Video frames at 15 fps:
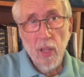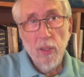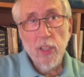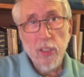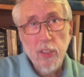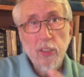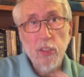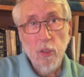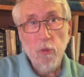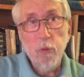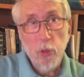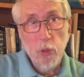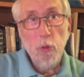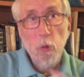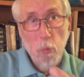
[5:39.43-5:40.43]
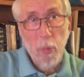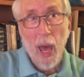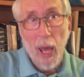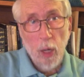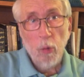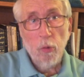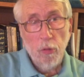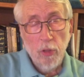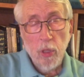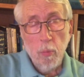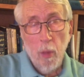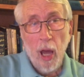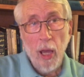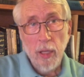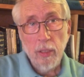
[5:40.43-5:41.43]
This is the true battle for the
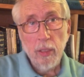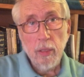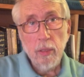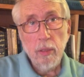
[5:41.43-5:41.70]
mind.